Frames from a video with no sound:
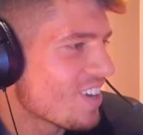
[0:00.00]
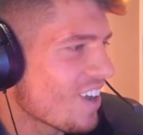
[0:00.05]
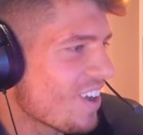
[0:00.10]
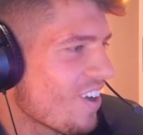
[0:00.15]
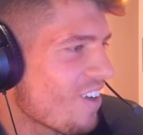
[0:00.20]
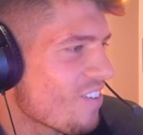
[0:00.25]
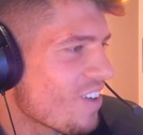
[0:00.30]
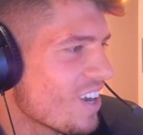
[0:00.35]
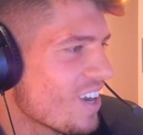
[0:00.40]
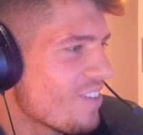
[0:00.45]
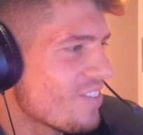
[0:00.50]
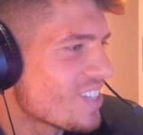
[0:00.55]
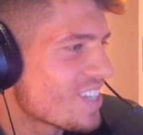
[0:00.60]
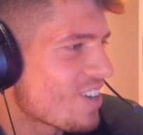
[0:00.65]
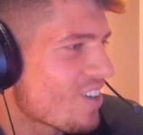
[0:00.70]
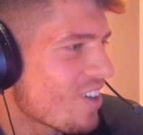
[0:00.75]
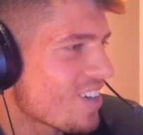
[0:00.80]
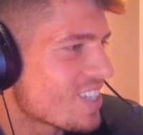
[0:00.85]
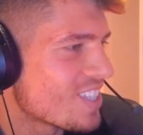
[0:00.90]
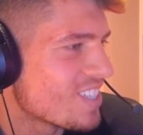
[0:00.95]
You have unlimited
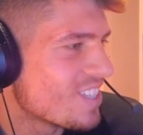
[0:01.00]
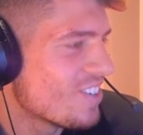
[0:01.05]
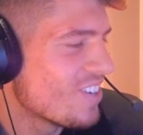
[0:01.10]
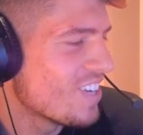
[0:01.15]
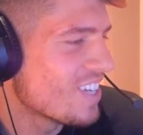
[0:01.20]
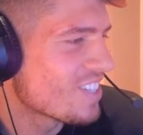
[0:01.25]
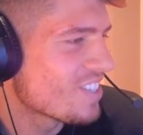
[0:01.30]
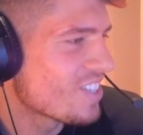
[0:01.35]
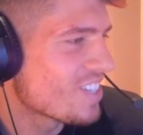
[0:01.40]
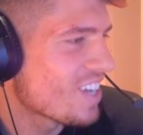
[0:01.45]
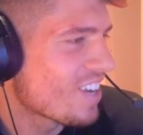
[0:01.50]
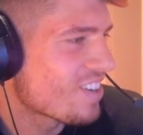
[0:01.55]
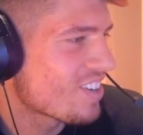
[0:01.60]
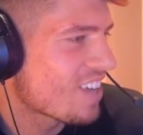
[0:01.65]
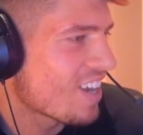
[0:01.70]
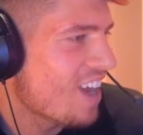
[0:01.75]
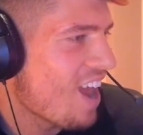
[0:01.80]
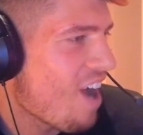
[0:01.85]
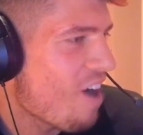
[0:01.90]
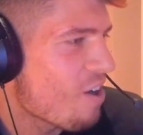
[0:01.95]
questions. You literally just had to
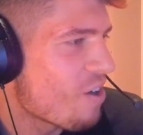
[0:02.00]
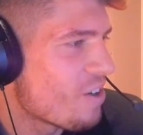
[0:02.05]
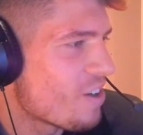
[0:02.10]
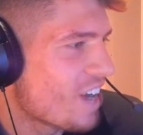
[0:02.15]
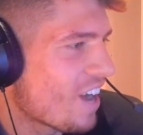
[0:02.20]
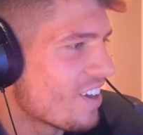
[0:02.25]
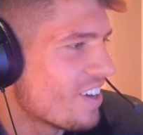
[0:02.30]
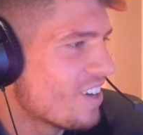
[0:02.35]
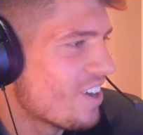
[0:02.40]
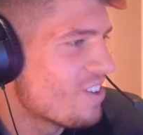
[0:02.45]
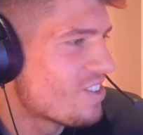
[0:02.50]
narrow it down in no